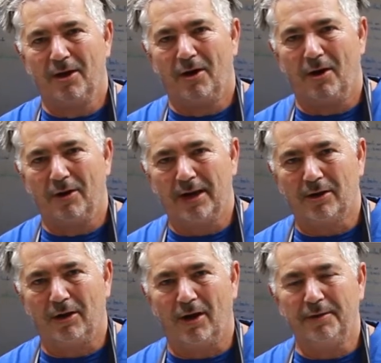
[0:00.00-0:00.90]
on a
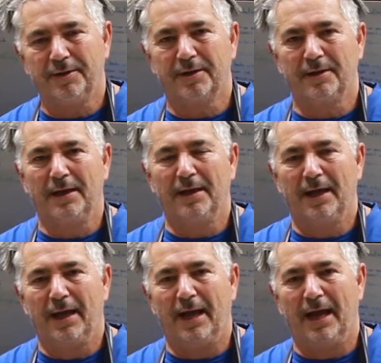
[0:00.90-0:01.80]
cloth
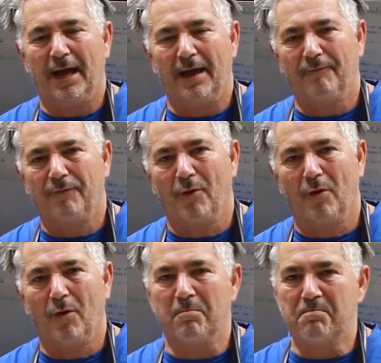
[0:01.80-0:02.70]

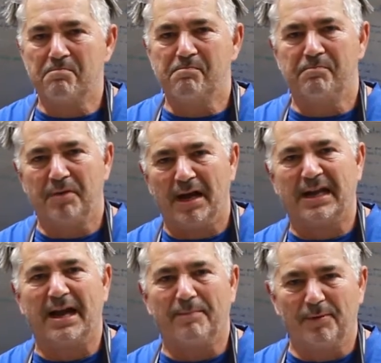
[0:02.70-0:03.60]
for a
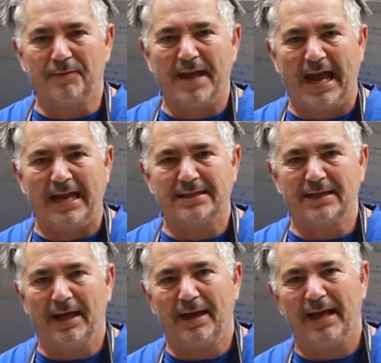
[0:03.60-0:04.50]
couple of days,
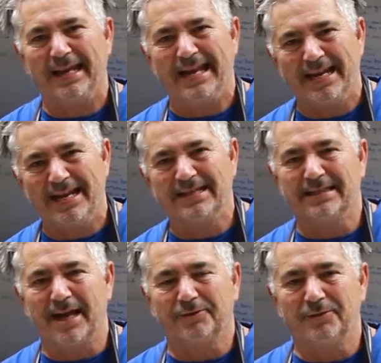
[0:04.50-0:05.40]
and then they
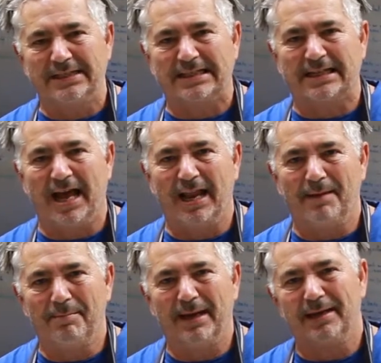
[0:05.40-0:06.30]
start to discolor.
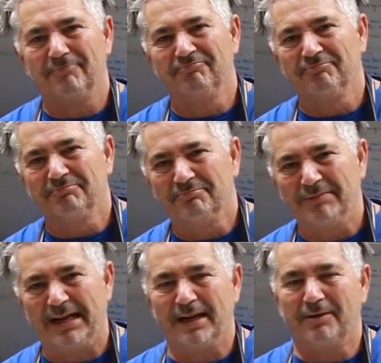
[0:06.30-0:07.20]
But
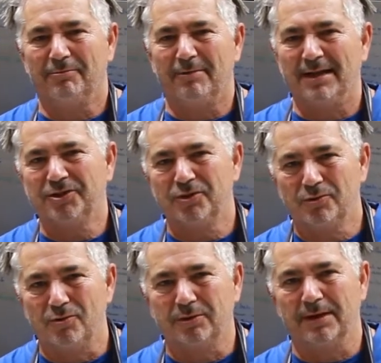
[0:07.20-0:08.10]
really, once you
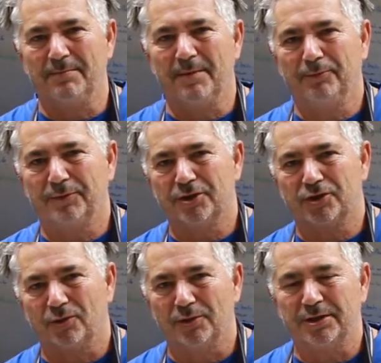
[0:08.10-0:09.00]
cook them and put the
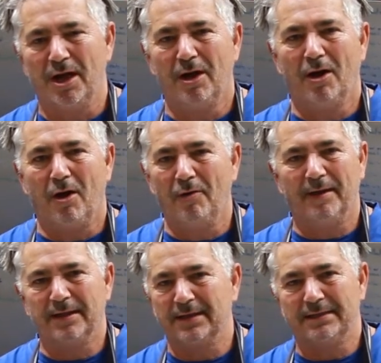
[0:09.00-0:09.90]
sauce over,
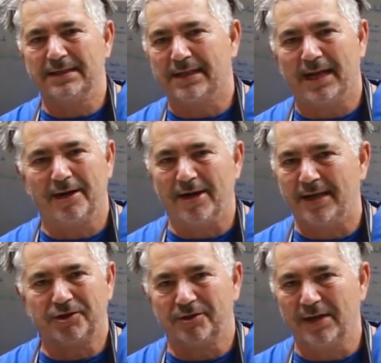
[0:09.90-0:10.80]
the discoloration